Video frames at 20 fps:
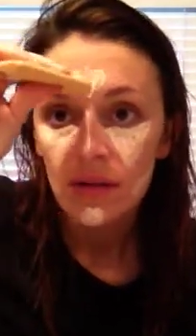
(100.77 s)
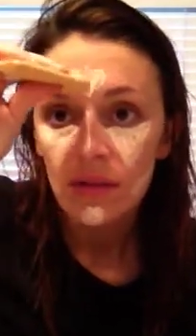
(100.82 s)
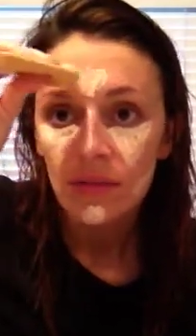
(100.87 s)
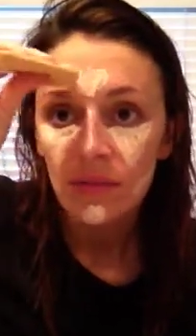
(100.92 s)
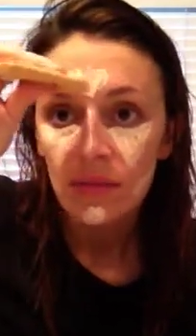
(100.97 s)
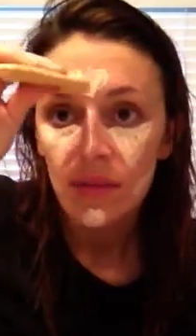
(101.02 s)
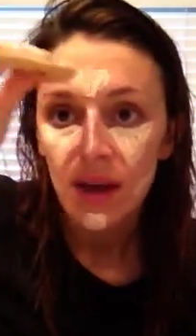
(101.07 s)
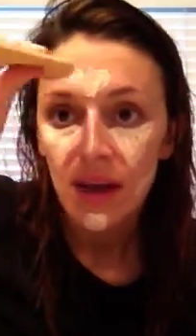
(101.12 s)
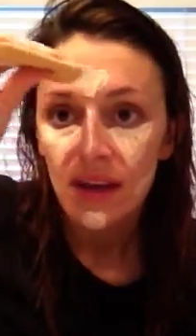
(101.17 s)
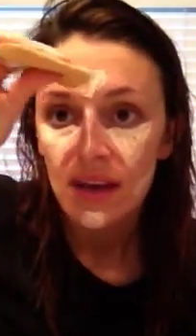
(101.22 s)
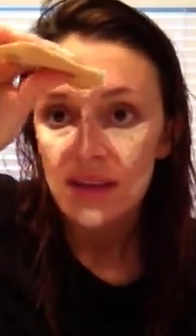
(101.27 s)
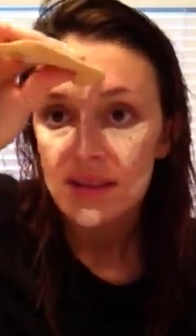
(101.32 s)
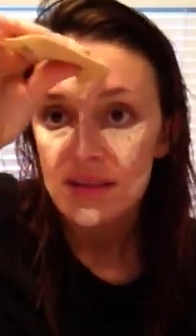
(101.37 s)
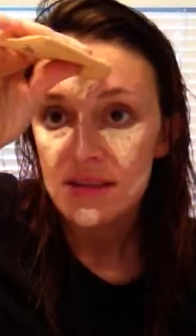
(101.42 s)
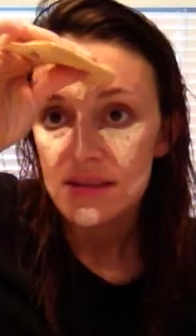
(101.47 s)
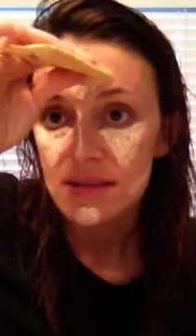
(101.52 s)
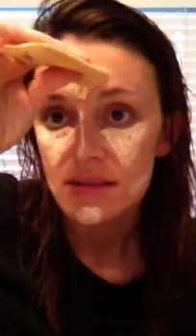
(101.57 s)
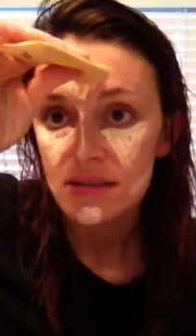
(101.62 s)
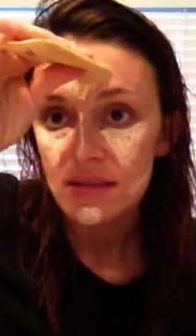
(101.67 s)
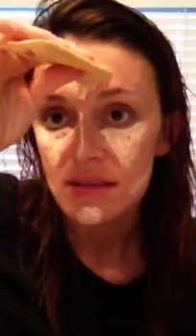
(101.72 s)
Mine is
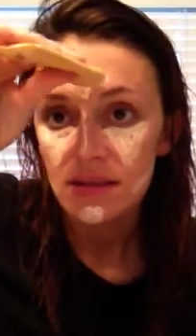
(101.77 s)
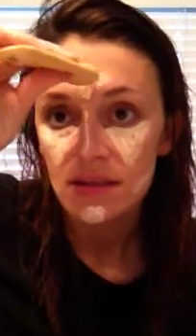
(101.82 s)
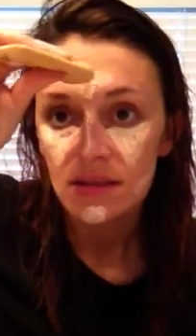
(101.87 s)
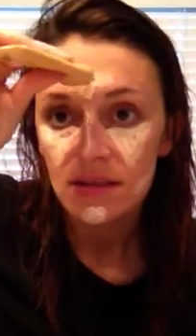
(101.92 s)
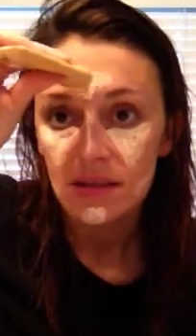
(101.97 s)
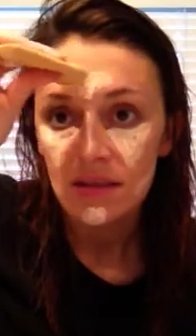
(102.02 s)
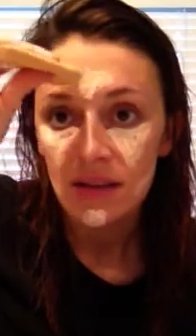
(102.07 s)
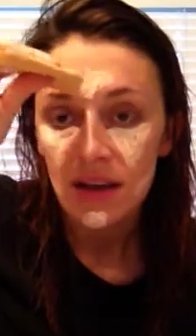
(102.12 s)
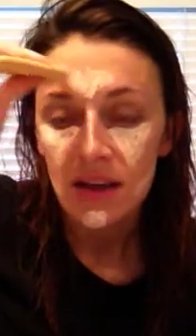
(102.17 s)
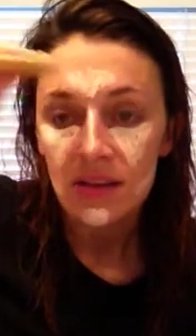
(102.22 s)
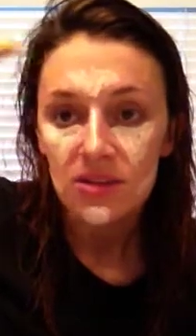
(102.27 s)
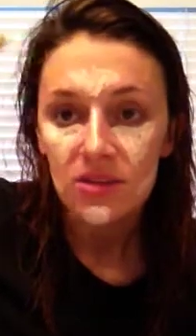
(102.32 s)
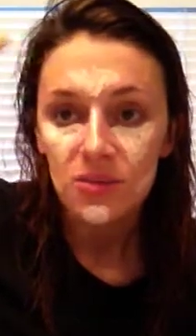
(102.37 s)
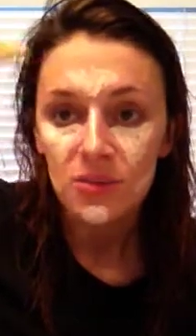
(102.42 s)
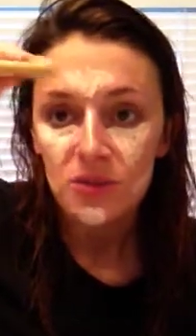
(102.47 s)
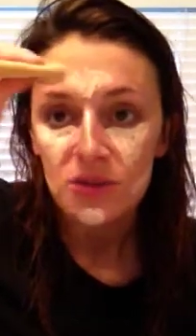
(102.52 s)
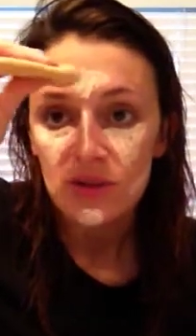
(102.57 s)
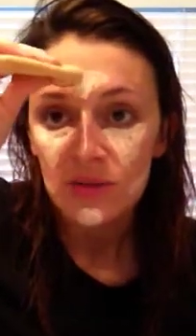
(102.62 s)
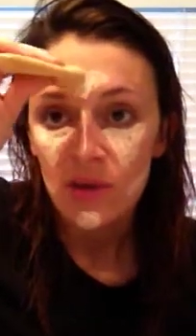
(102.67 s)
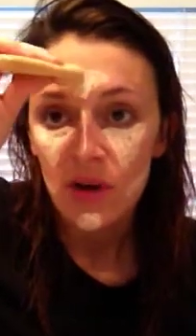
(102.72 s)
not super
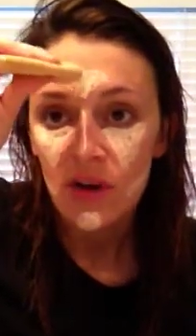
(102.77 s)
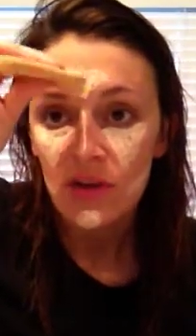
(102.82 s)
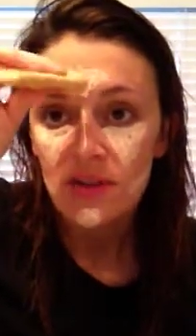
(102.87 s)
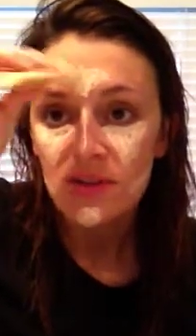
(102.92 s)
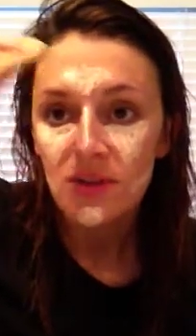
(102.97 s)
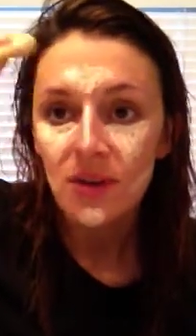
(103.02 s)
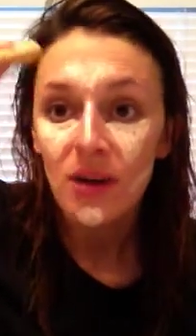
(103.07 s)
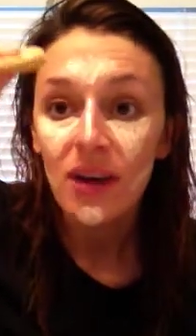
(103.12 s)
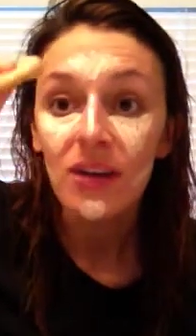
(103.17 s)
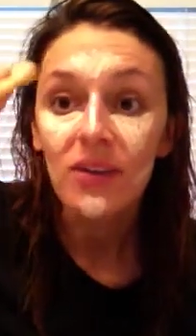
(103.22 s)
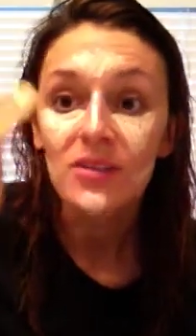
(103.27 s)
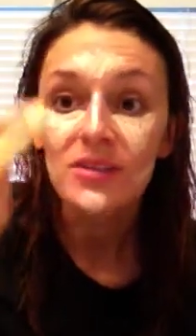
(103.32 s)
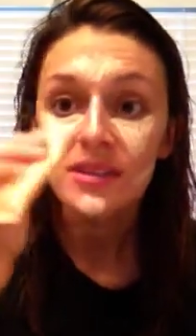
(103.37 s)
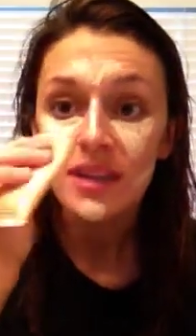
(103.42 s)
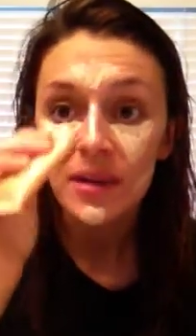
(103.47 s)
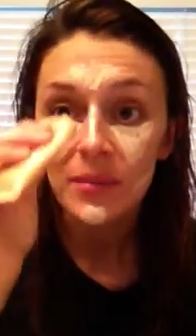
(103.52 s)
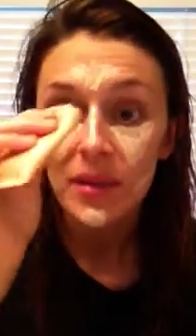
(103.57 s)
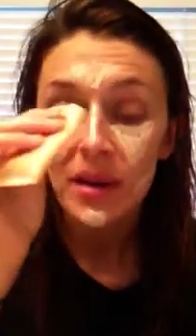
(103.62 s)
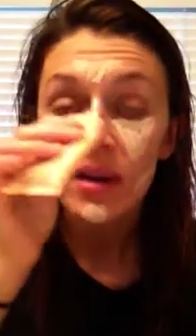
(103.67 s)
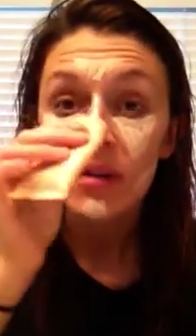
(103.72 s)
small, so I don't
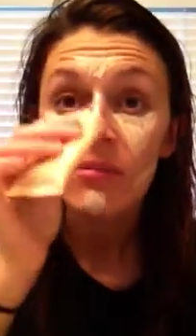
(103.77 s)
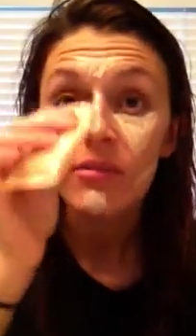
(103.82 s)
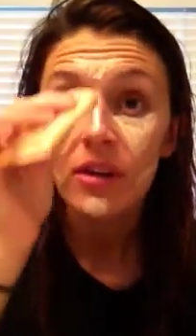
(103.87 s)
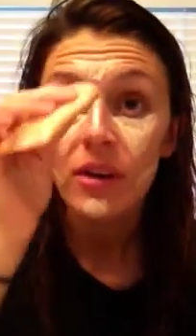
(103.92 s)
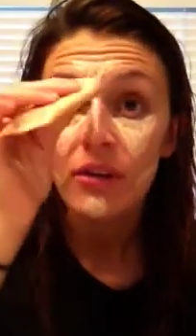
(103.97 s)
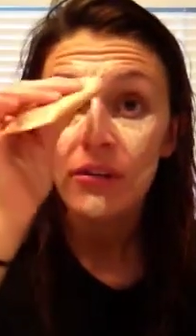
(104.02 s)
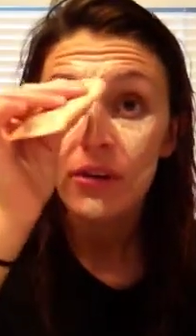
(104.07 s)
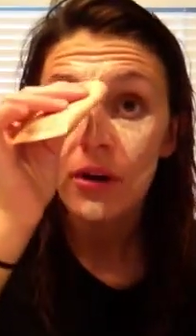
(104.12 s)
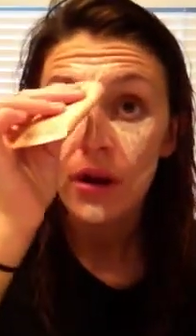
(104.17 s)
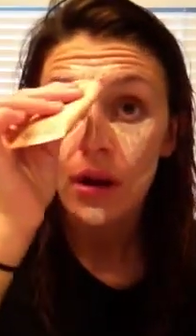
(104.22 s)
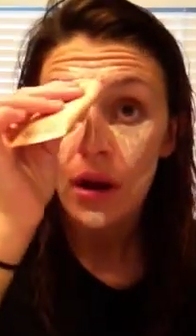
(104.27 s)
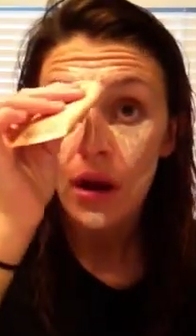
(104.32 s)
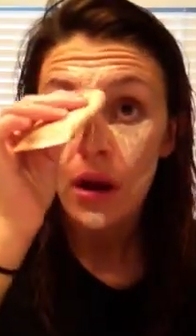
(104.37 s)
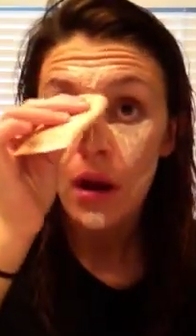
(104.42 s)
take mine up very far.